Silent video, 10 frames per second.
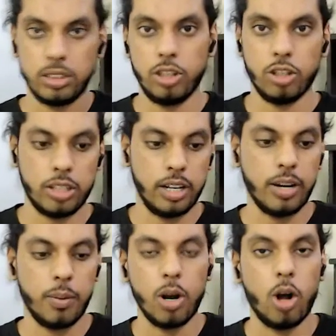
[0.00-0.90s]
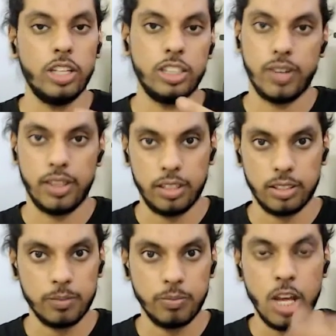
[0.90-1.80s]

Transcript: you can cover all these 5 things.